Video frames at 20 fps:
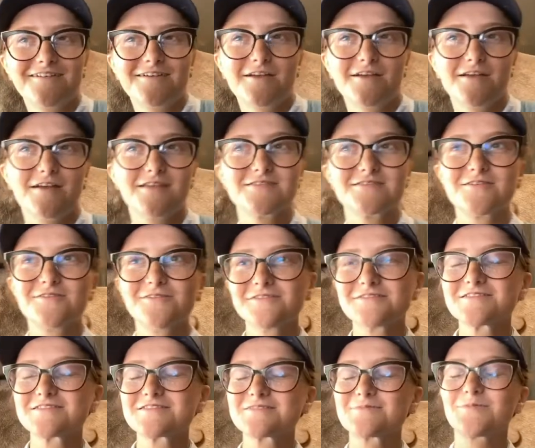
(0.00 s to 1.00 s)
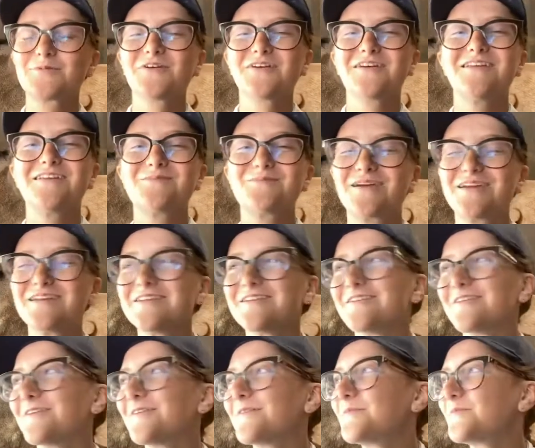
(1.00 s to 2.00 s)
It's all just playing it by
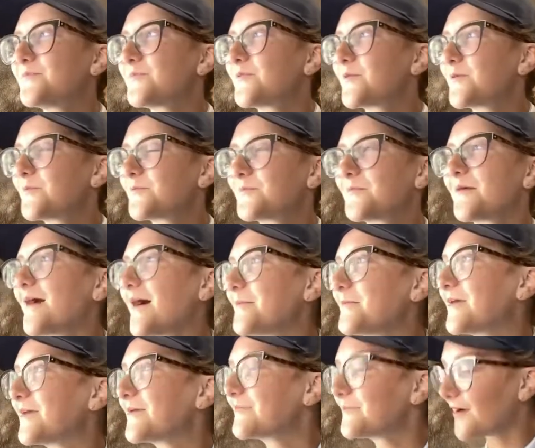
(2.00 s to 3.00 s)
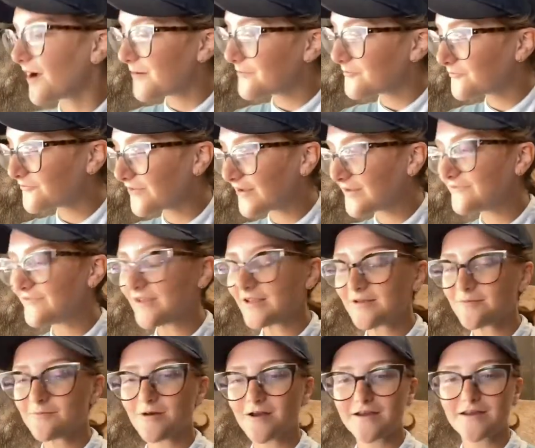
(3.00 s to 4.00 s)
ear. I'm like, I'm like
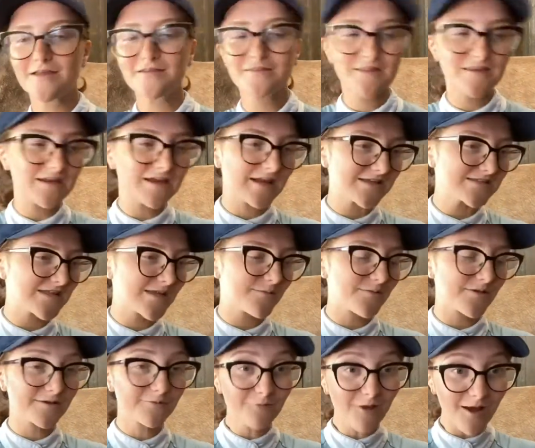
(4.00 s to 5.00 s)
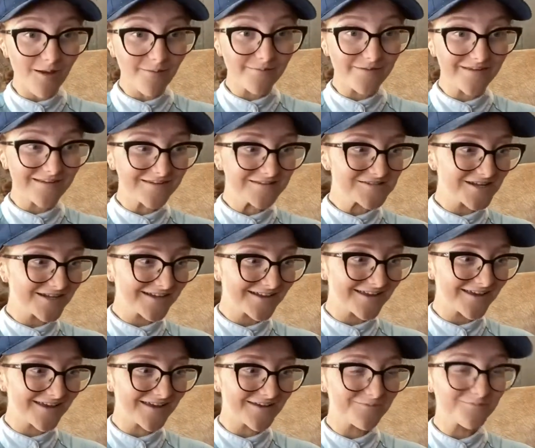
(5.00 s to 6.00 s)
vegan one day and then the next day I'm like ramen,
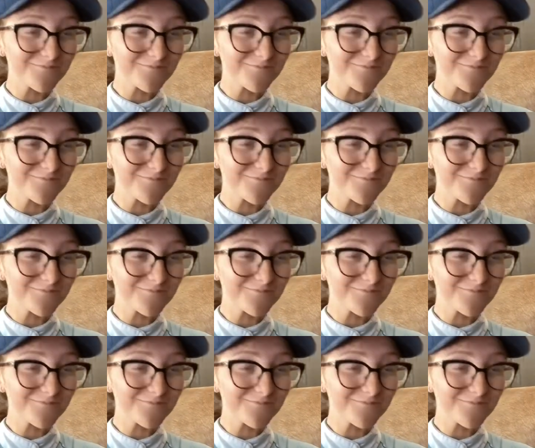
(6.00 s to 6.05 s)
chicken,